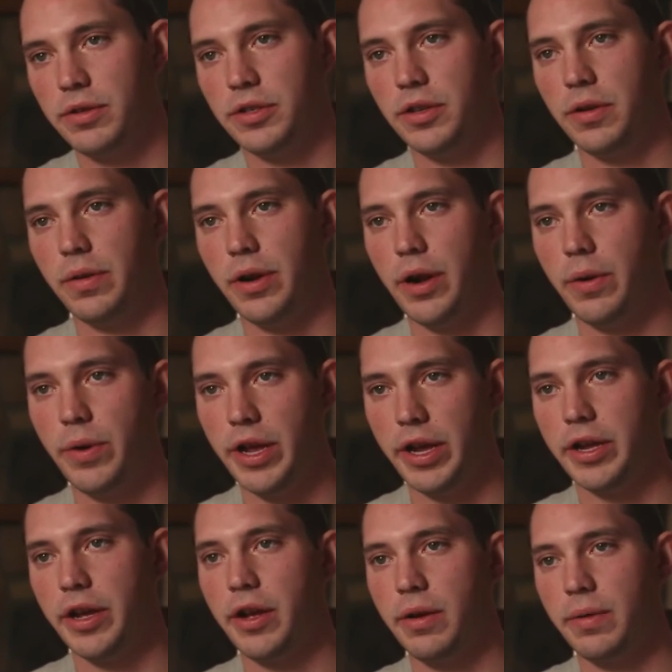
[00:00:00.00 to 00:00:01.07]
so when I
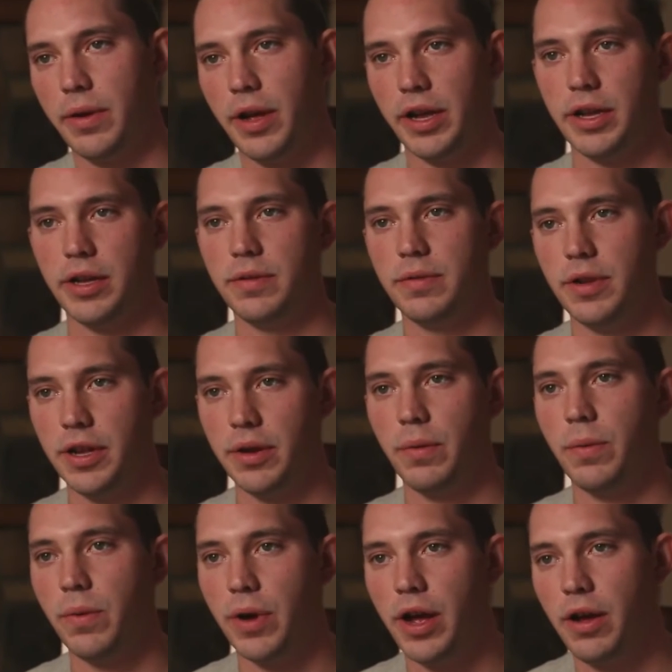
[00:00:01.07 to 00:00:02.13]
wake up, I could get
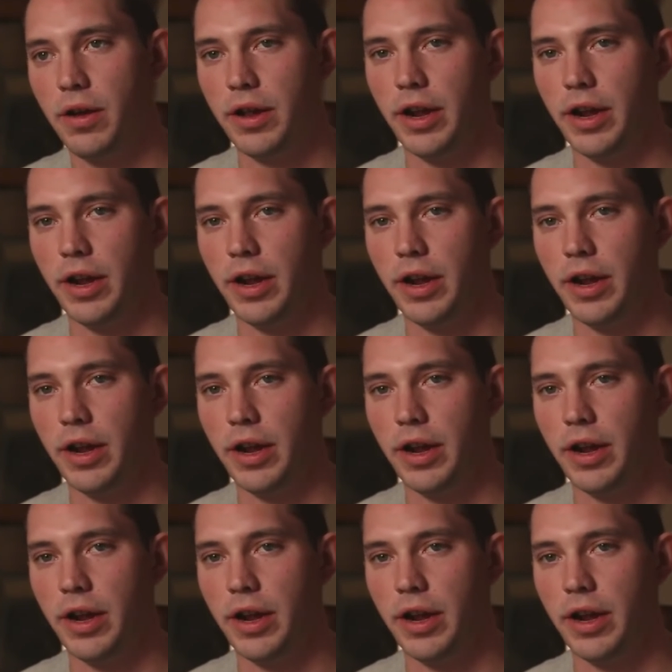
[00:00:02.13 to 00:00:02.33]
well.